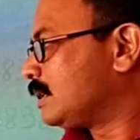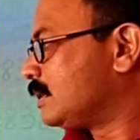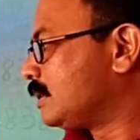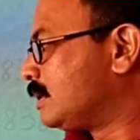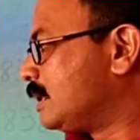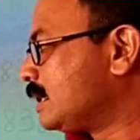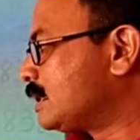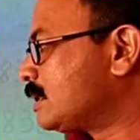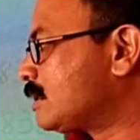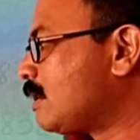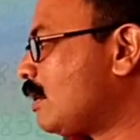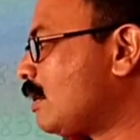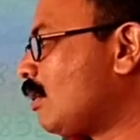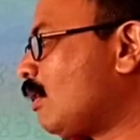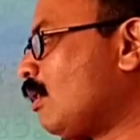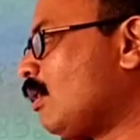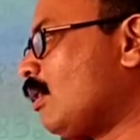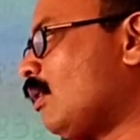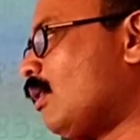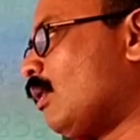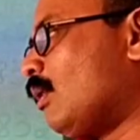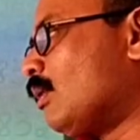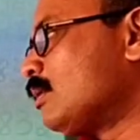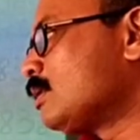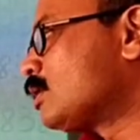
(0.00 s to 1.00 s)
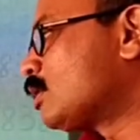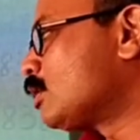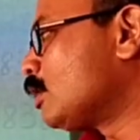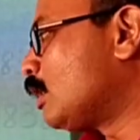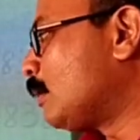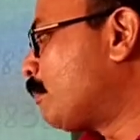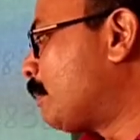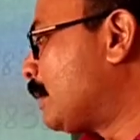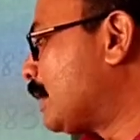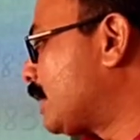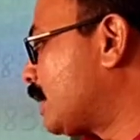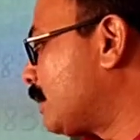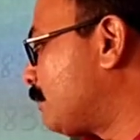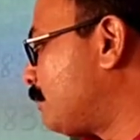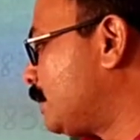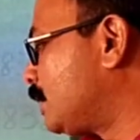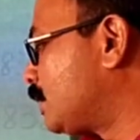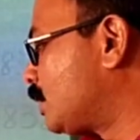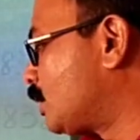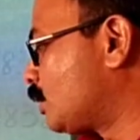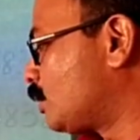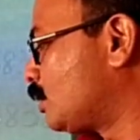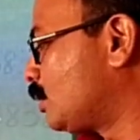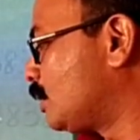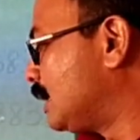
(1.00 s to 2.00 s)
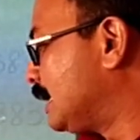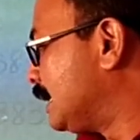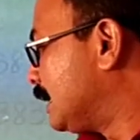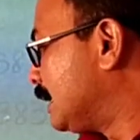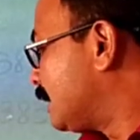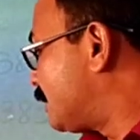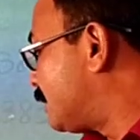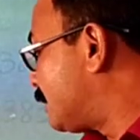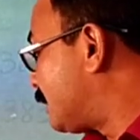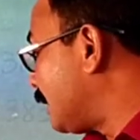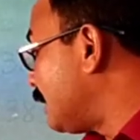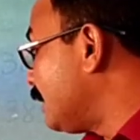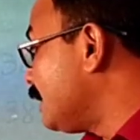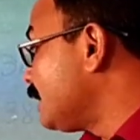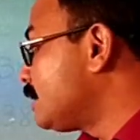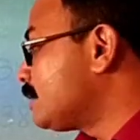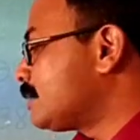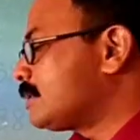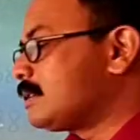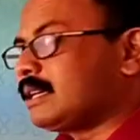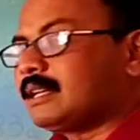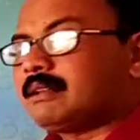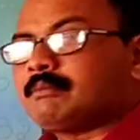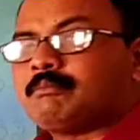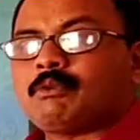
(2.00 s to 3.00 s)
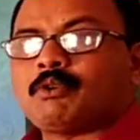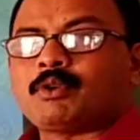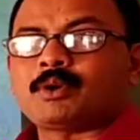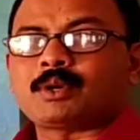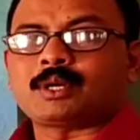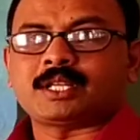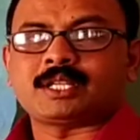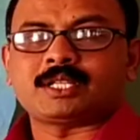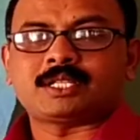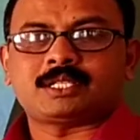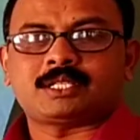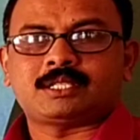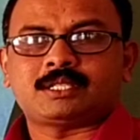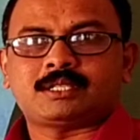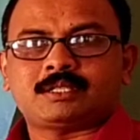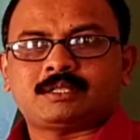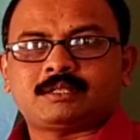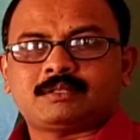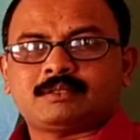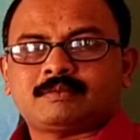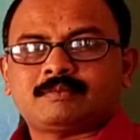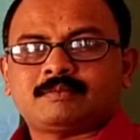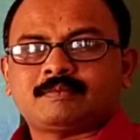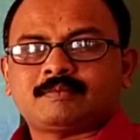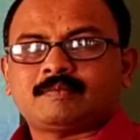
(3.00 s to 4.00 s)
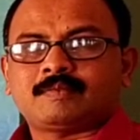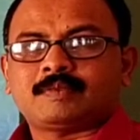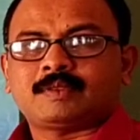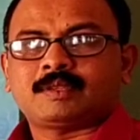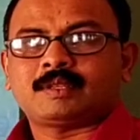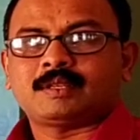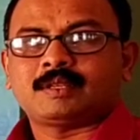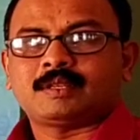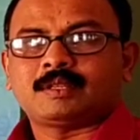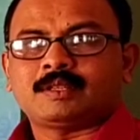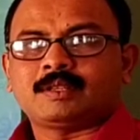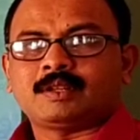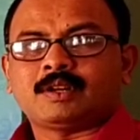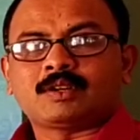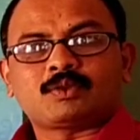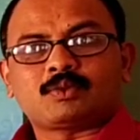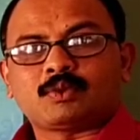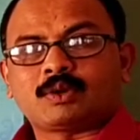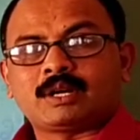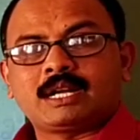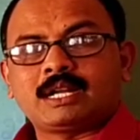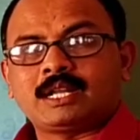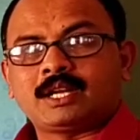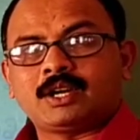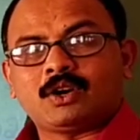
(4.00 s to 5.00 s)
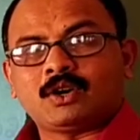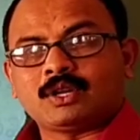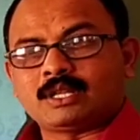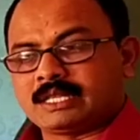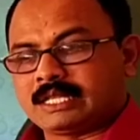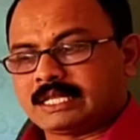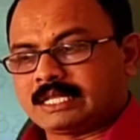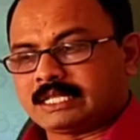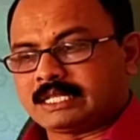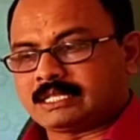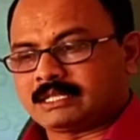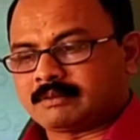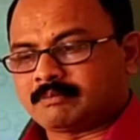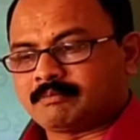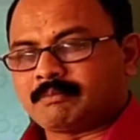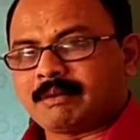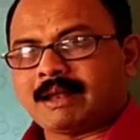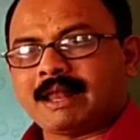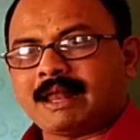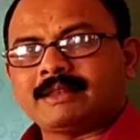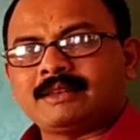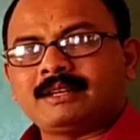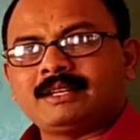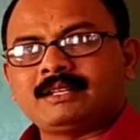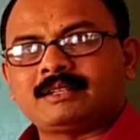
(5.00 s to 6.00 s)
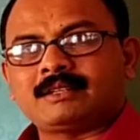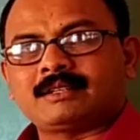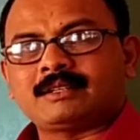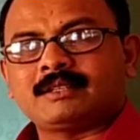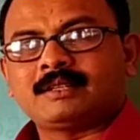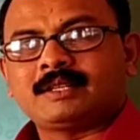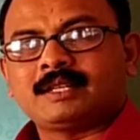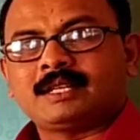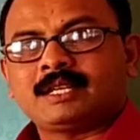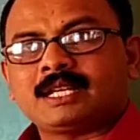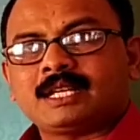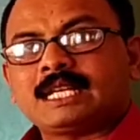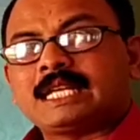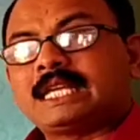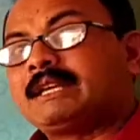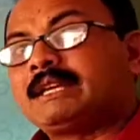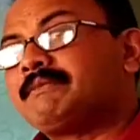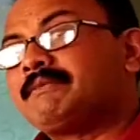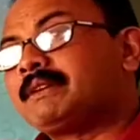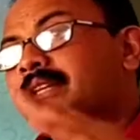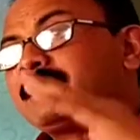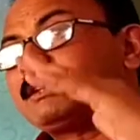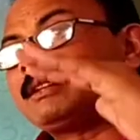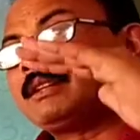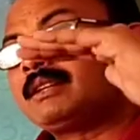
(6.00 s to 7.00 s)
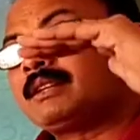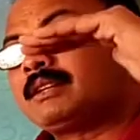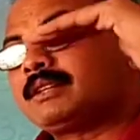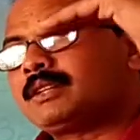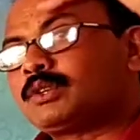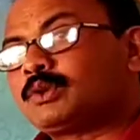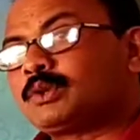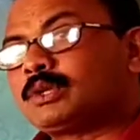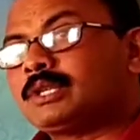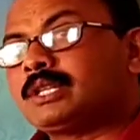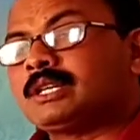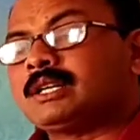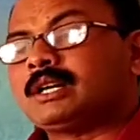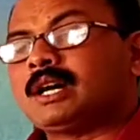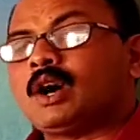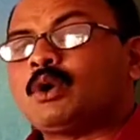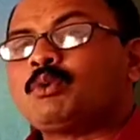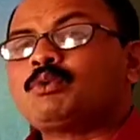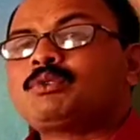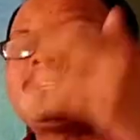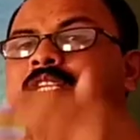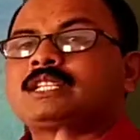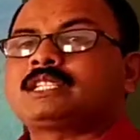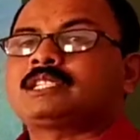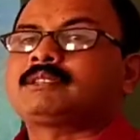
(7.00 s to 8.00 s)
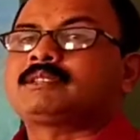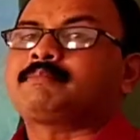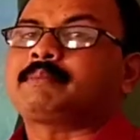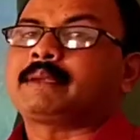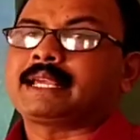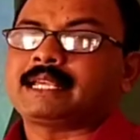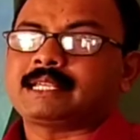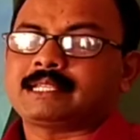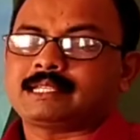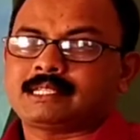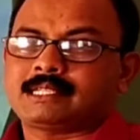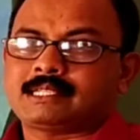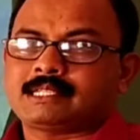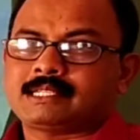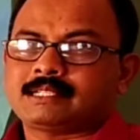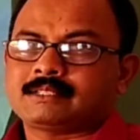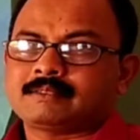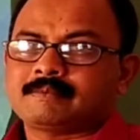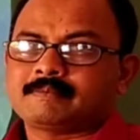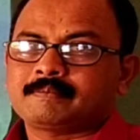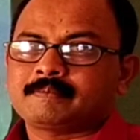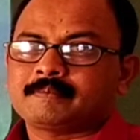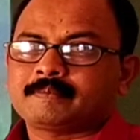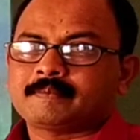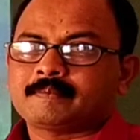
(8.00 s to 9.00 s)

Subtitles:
This law also applicable to celestial bodies, not only on this planet, even to the outer space.